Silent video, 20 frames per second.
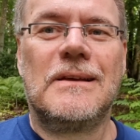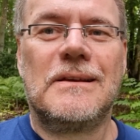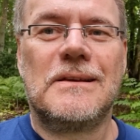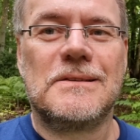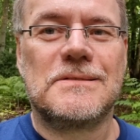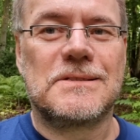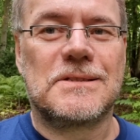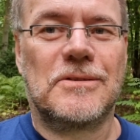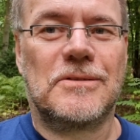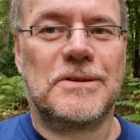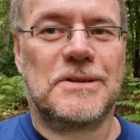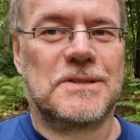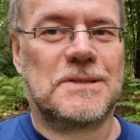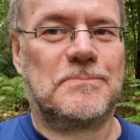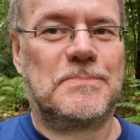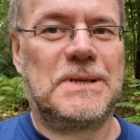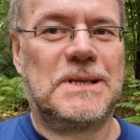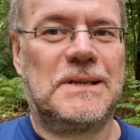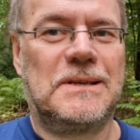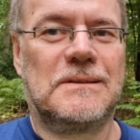is going to
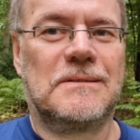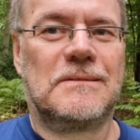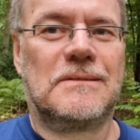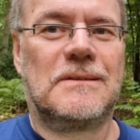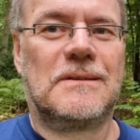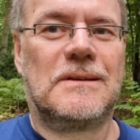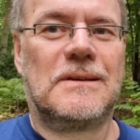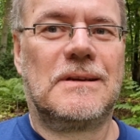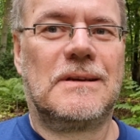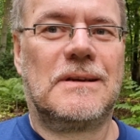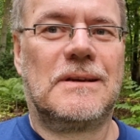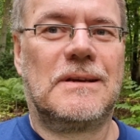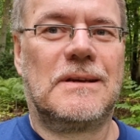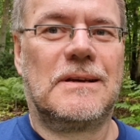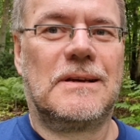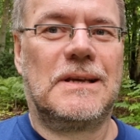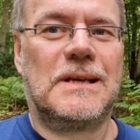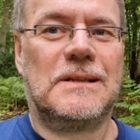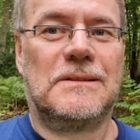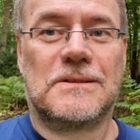be
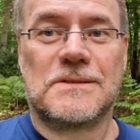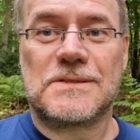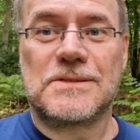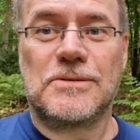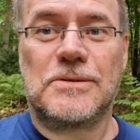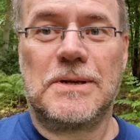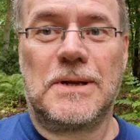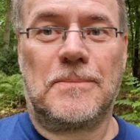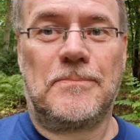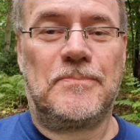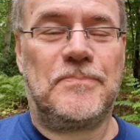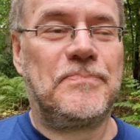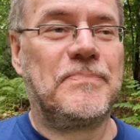in the soil.